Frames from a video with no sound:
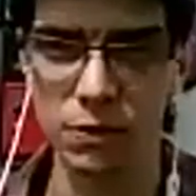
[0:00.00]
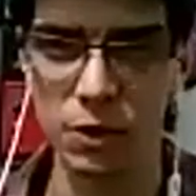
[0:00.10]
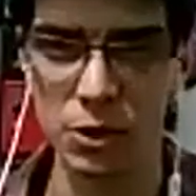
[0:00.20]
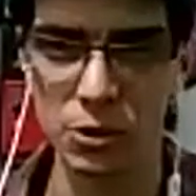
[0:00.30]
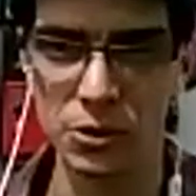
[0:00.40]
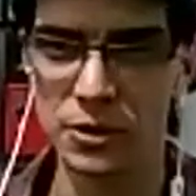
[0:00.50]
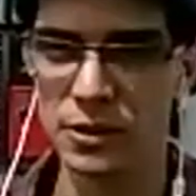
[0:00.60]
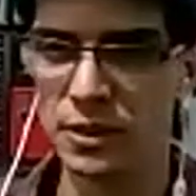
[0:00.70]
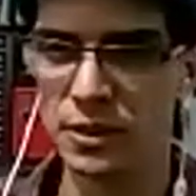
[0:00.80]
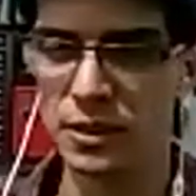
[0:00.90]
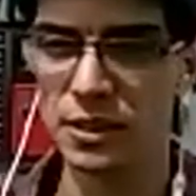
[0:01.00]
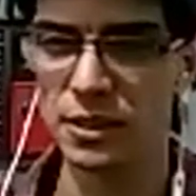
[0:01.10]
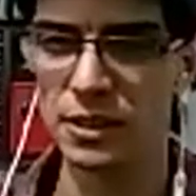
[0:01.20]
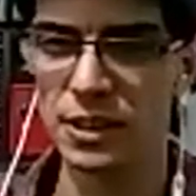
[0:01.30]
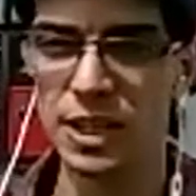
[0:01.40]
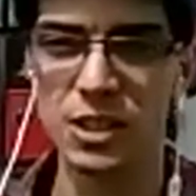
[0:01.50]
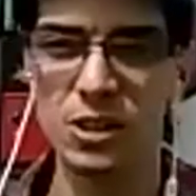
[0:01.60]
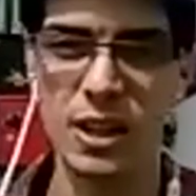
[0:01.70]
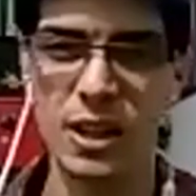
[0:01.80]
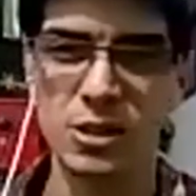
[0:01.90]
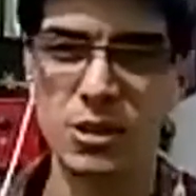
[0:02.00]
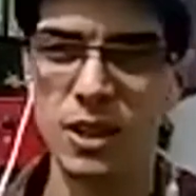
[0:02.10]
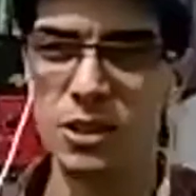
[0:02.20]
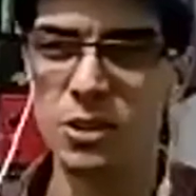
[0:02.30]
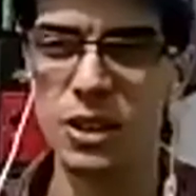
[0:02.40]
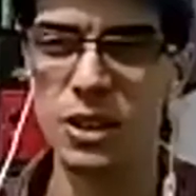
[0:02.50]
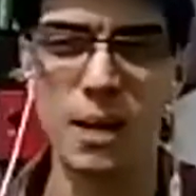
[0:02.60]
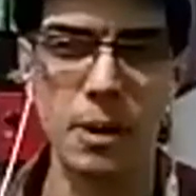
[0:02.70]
for you. I don't care about